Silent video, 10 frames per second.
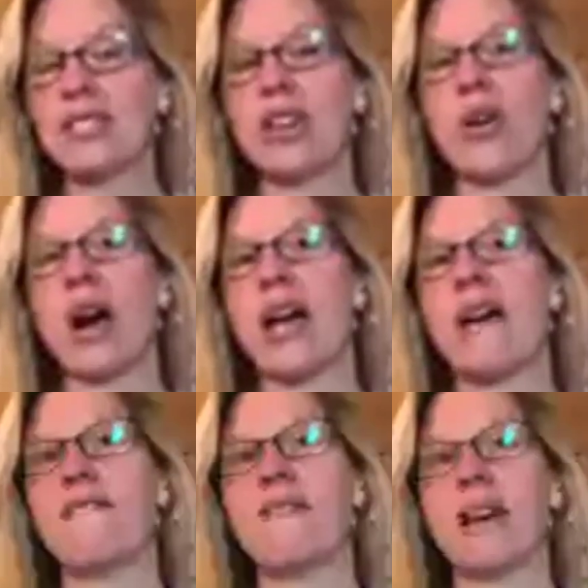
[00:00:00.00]
so I
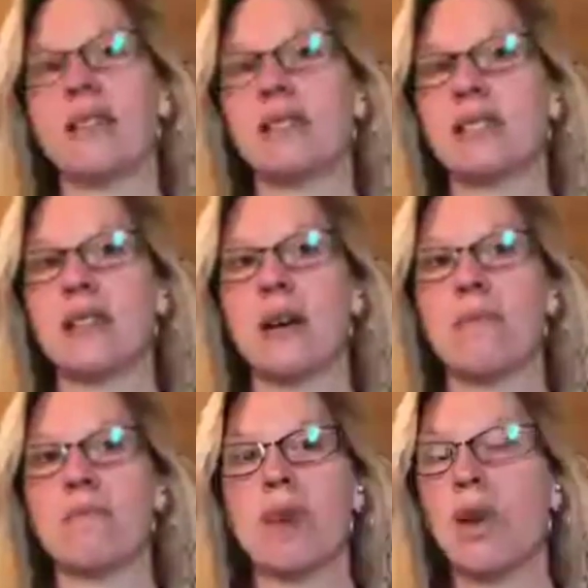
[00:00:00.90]
have found some